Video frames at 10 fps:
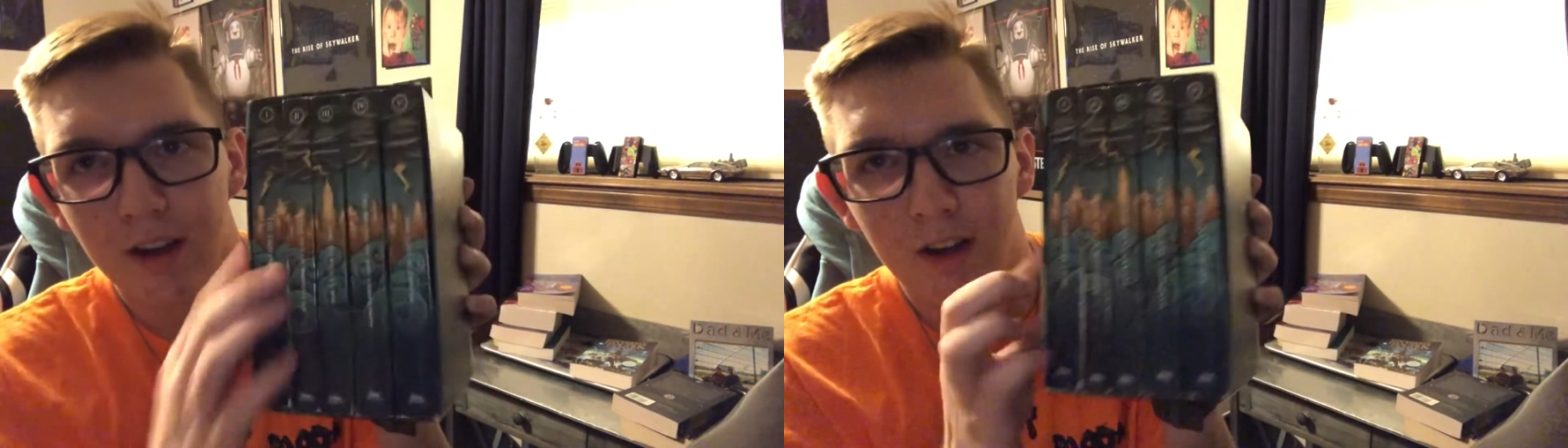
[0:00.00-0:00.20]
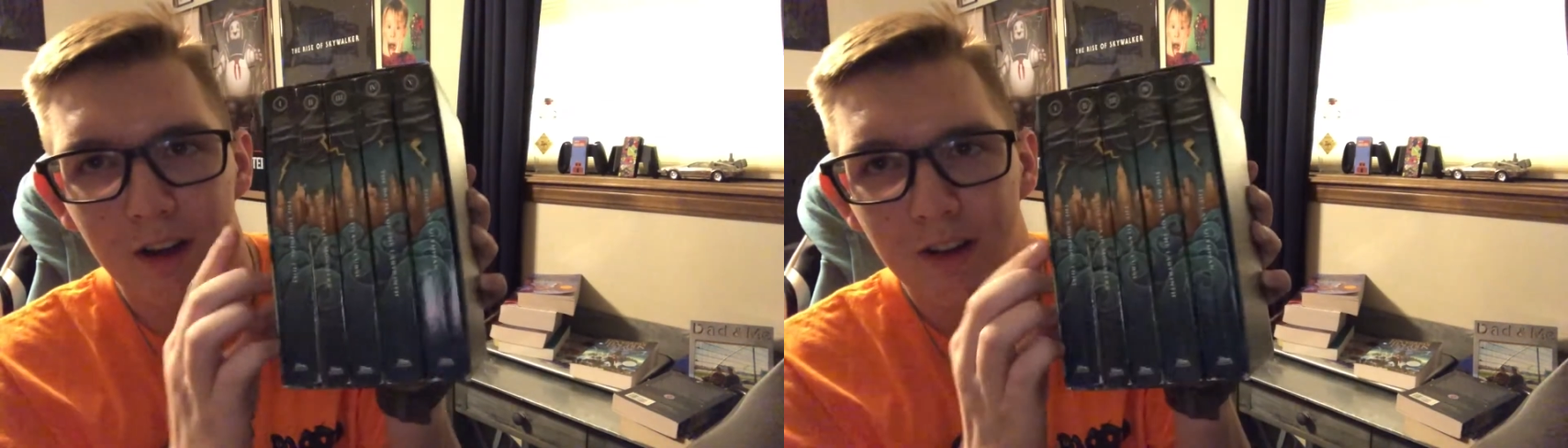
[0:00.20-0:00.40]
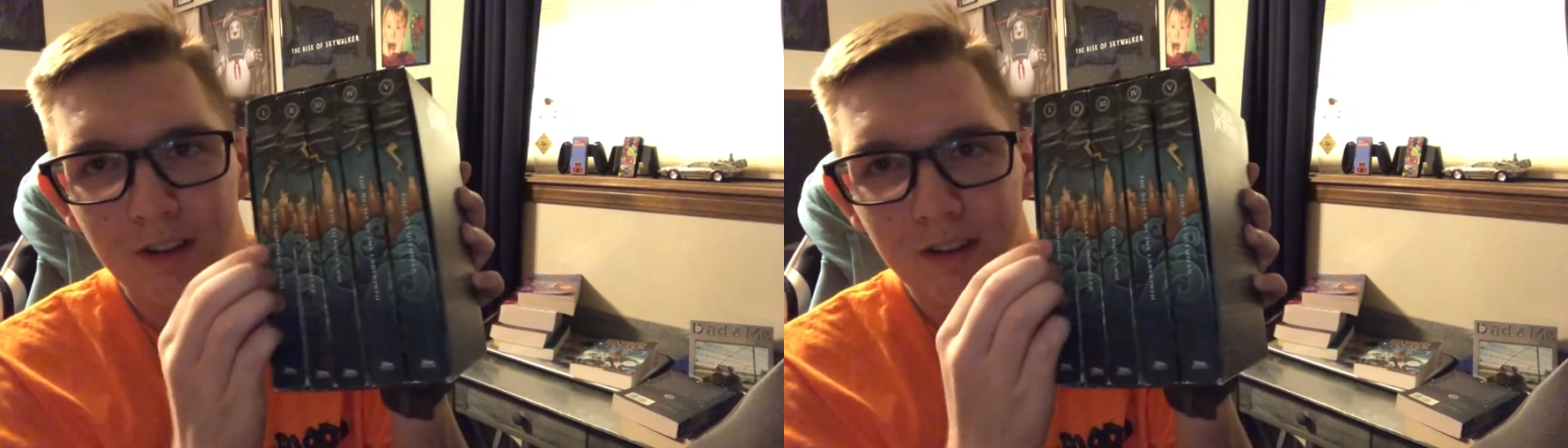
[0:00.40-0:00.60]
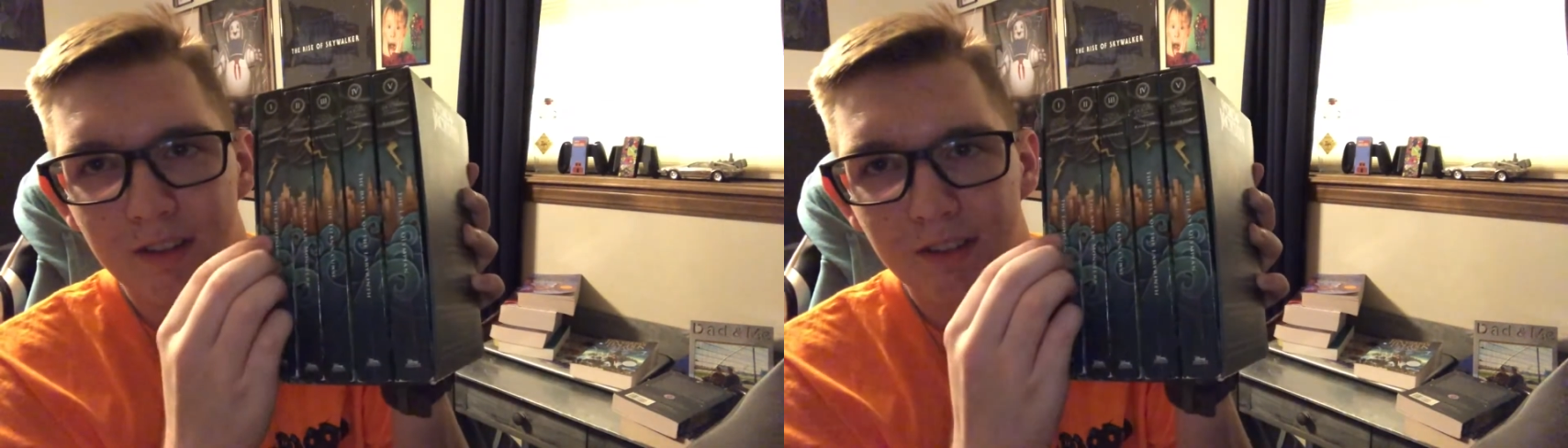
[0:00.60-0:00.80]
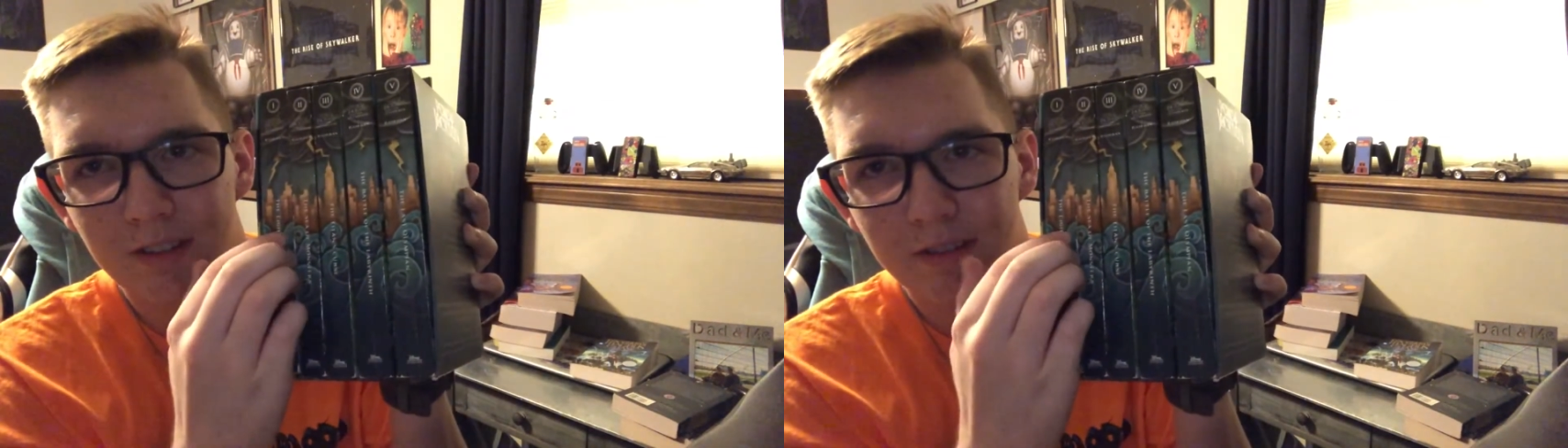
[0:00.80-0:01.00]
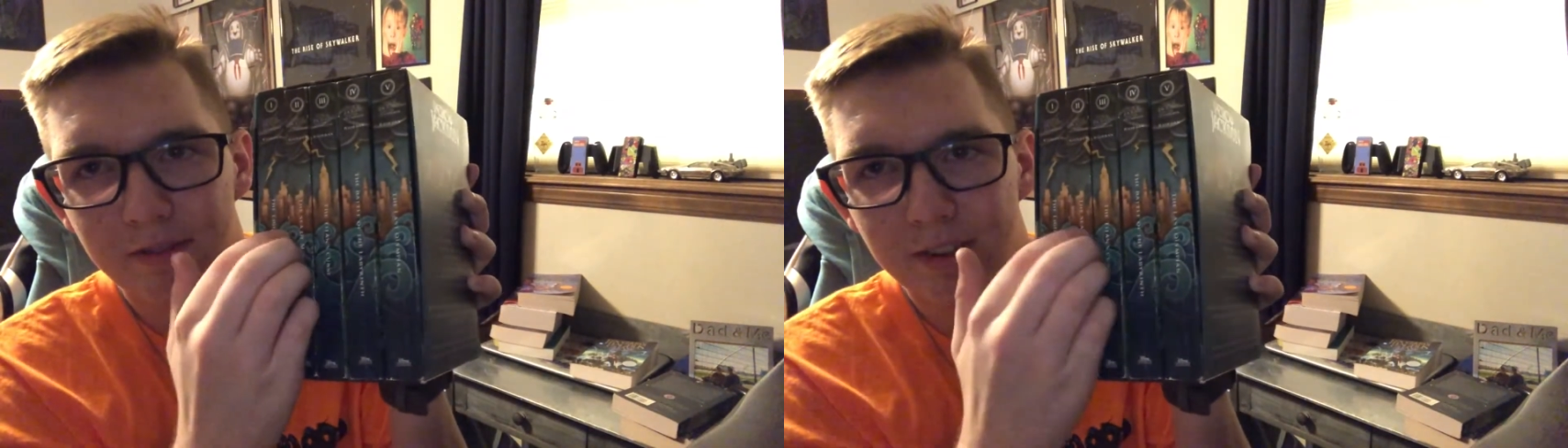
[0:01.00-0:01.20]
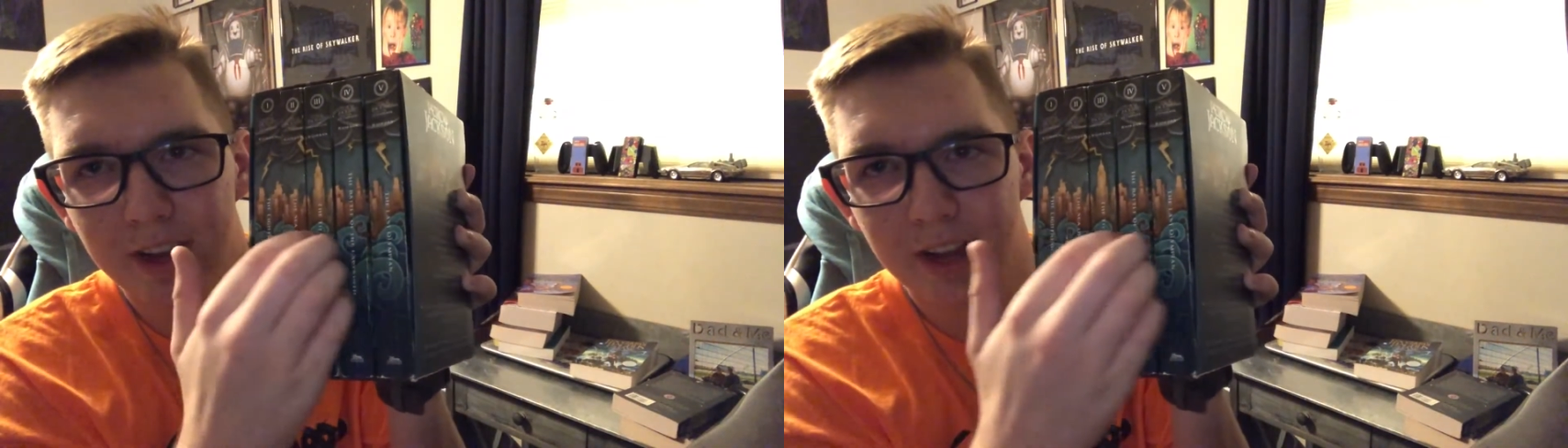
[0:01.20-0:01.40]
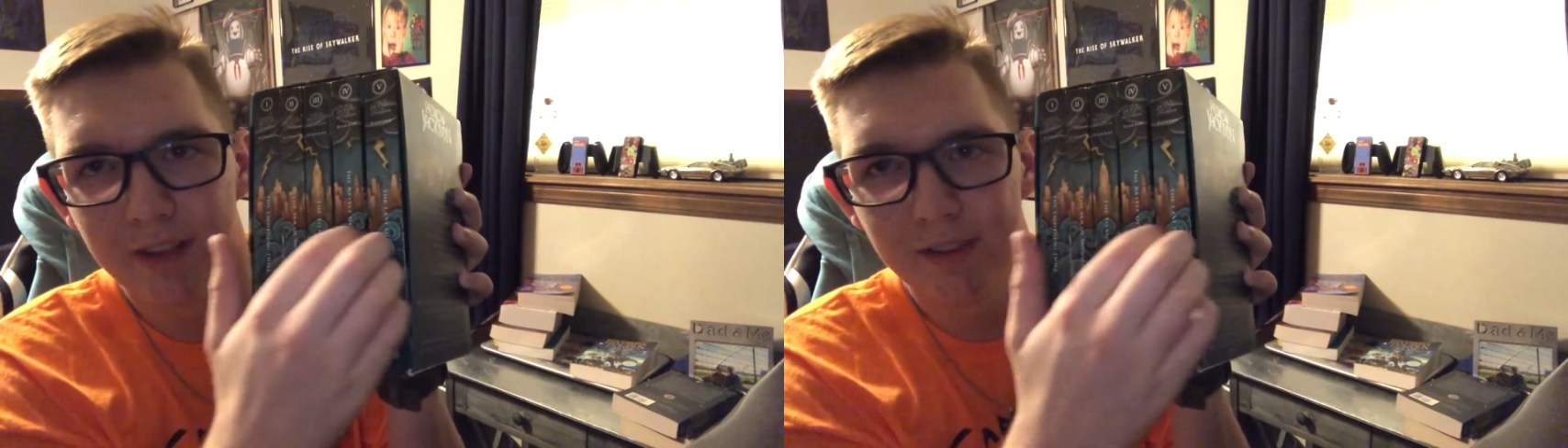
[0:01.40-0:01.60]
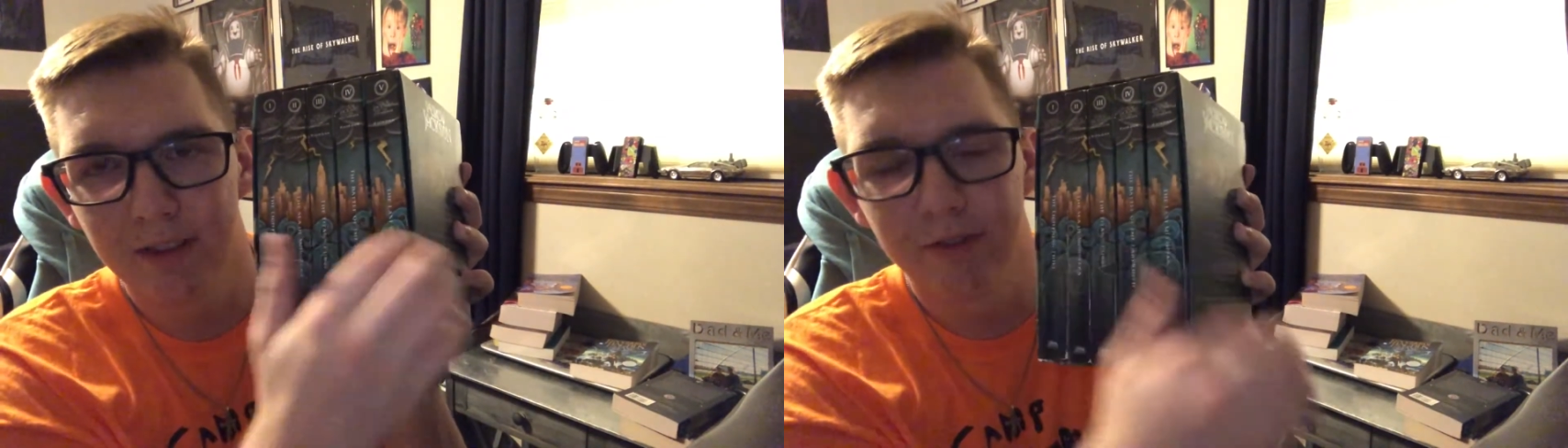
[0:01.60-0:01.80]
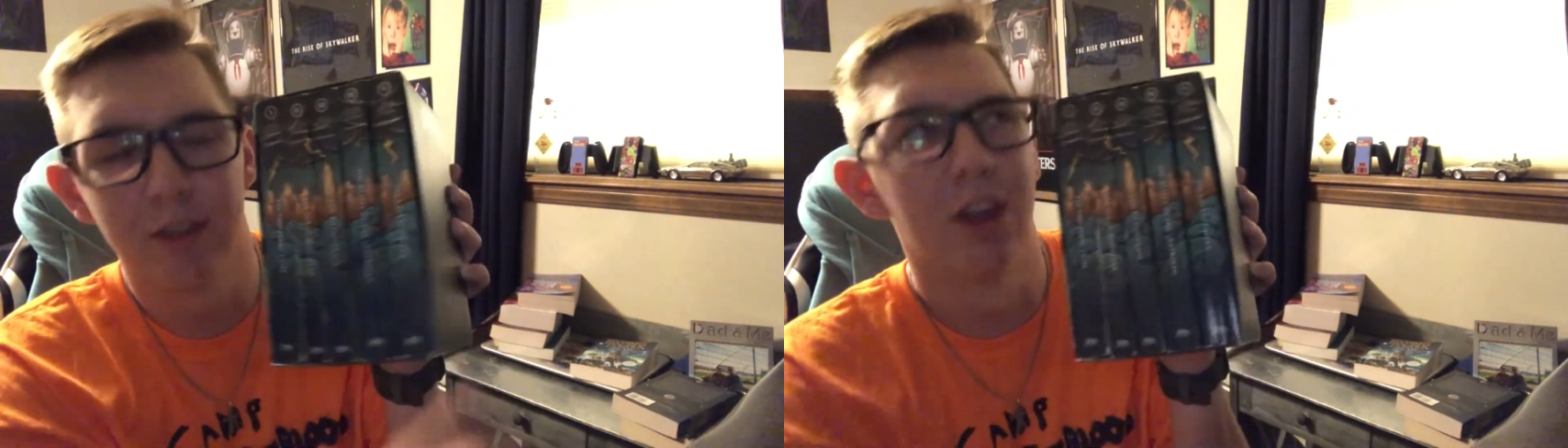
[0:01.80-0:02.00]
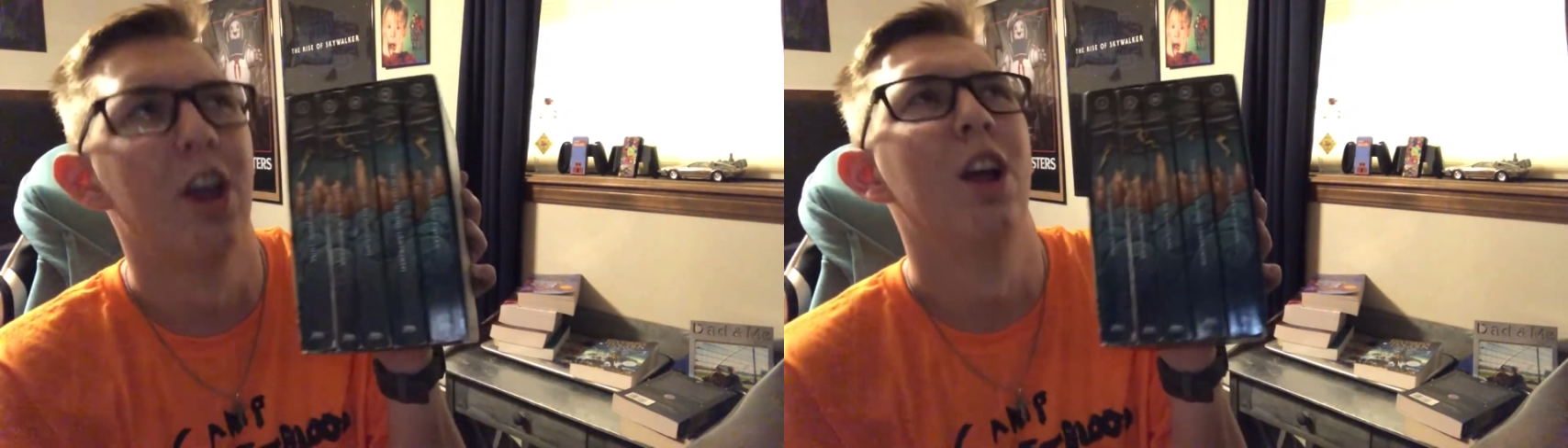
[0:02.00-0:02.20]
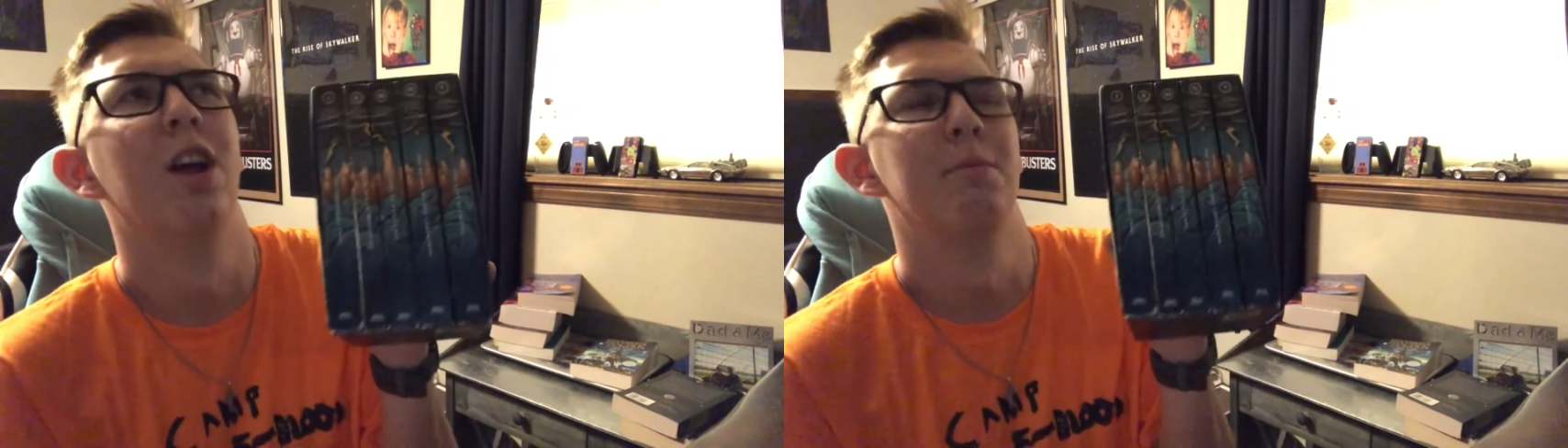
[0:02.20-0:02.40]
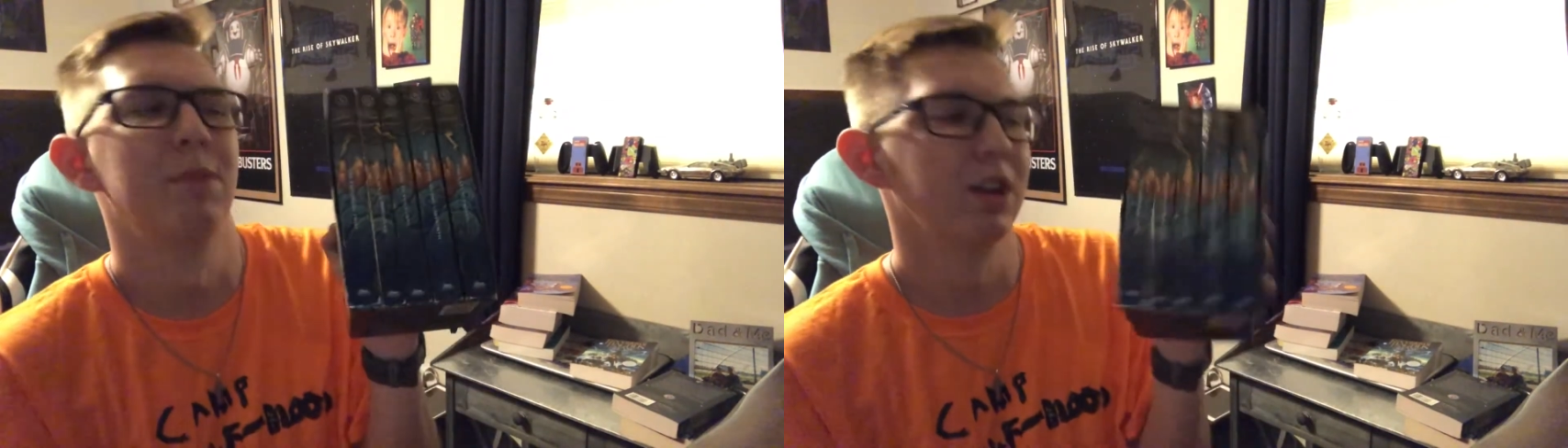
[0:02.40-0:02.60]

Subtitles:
All 5 of them.